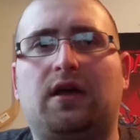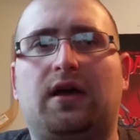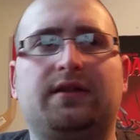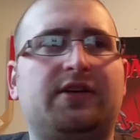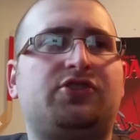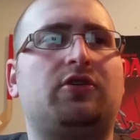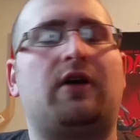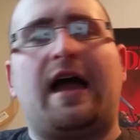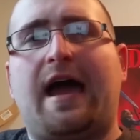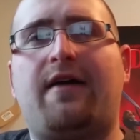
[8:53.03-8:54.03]
Unless you
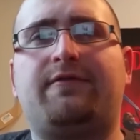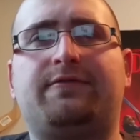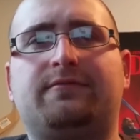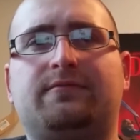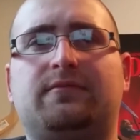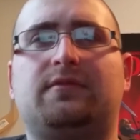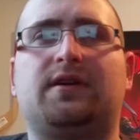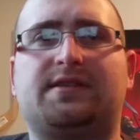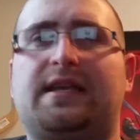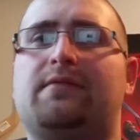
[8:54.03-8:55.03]
don't have
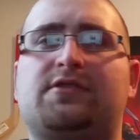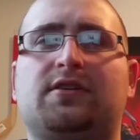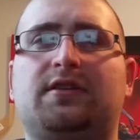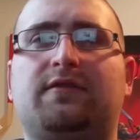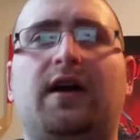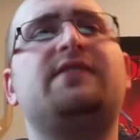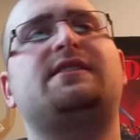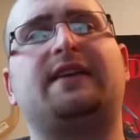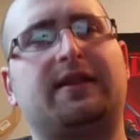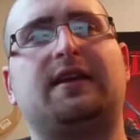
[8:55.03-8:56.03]
a Samsung device,
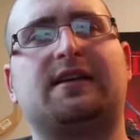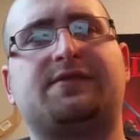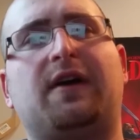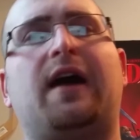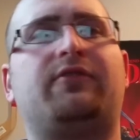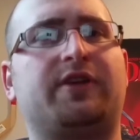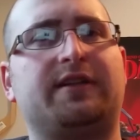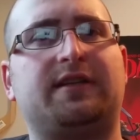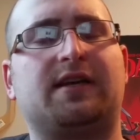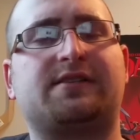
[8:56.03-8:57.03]
get the S5 or
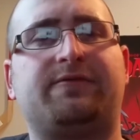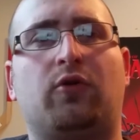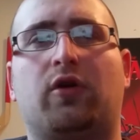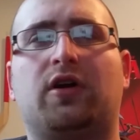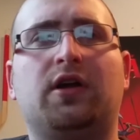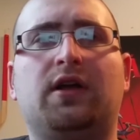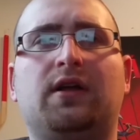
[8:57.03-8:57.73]
get the S4.